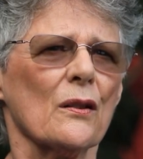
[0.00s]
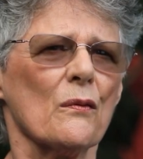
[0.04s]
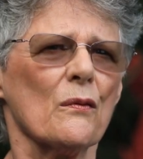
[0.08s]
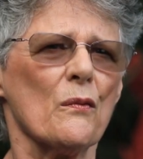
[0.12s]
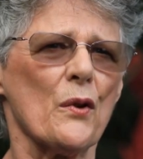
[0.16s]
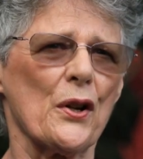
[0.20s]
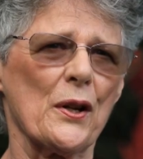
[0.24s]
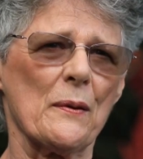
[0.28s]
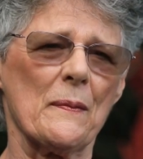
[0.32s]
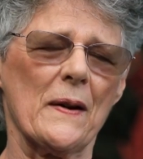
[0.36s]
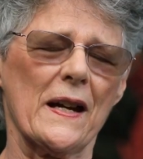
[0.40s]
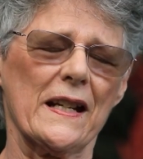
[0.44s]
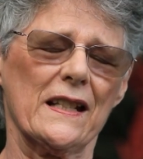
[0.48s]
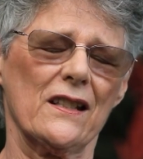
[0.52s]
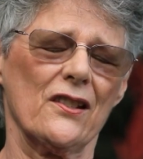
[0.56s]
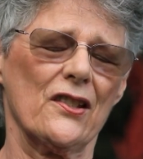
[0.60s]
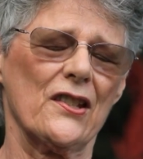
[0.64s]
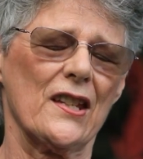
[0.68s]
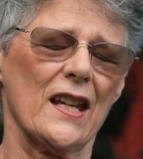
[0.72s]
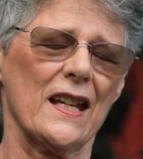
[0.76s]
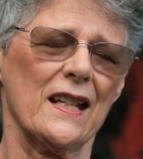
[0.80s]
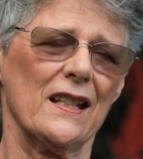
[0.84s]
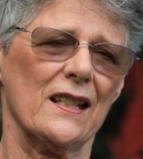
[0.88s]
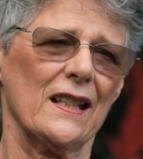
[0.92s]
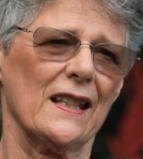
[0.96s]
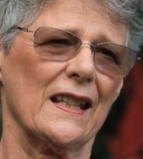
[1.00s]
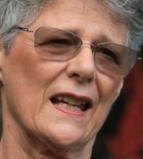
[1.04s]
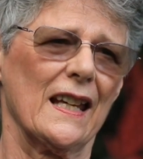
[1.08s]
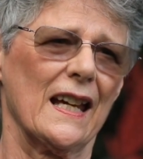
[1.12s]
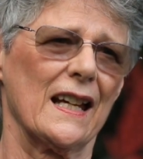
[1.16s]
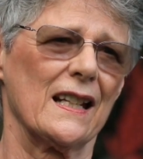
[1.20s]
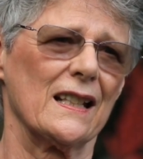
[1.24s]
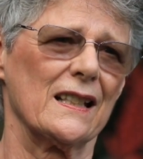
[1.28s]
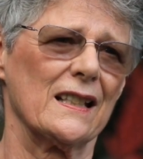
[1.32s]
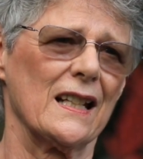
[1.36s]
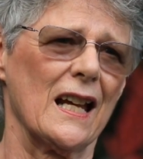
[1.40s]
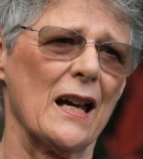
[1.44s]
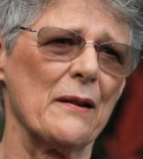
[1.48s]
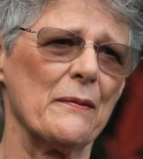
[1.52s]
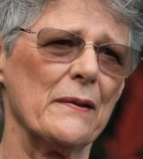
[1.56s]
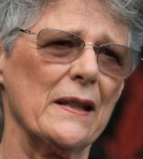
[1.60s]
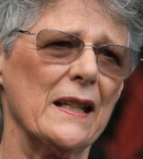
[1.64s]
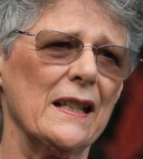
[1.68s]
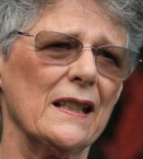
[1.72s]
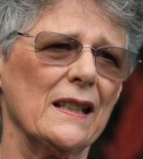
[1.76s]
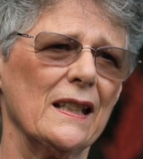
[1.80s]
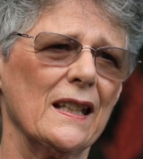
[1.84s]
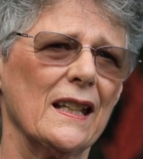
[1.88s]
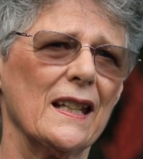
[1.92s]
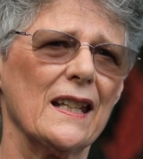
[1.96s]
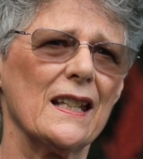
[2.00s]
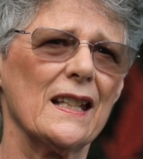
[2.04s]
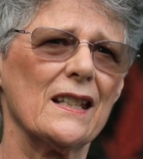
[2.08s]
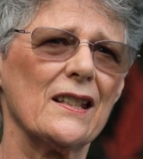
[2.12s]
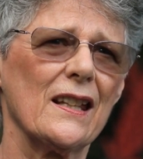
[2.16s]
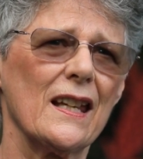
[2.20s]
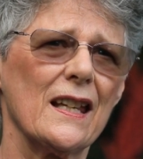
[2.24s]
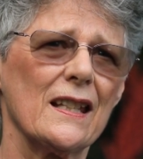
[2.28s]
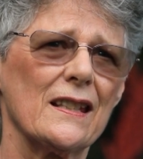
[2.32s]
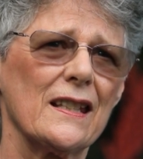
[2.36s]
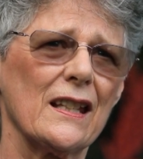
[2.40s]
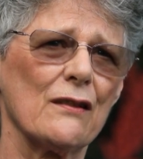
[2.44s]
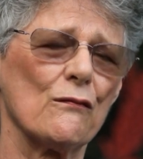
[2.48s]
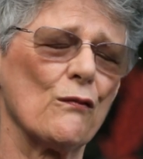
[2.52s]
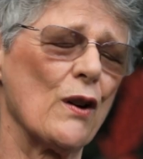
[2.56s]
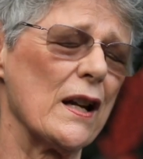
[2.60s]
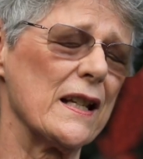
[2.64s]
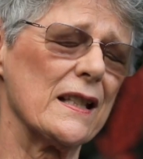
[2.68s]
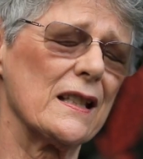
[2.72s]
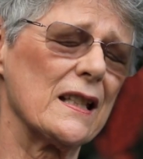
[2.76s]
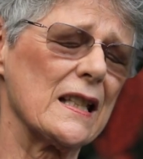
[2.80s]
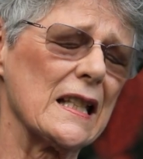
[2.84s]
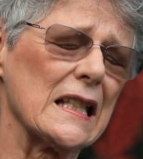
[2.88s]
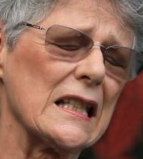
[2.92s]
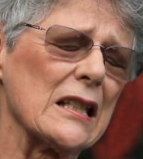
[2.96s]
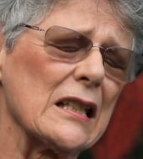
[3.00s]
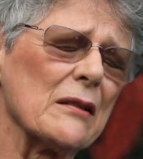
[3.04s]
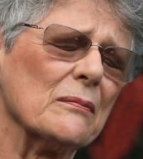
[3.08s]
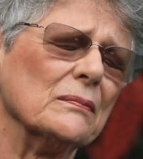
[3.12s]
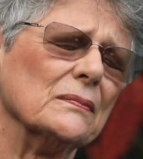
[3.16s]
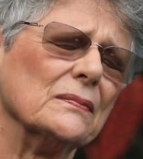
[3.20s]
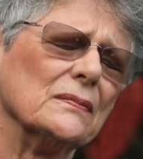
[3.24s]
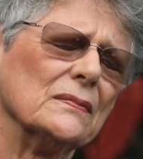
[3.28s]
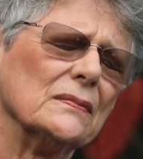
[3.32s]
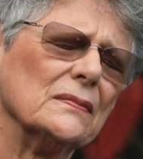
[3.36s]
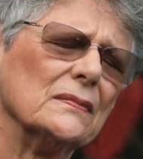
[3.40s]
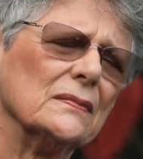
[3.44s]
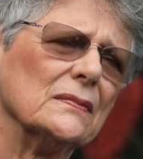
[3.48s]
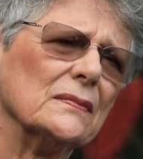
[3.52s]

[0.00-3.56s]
What am I to say to that? I mean, is it racism?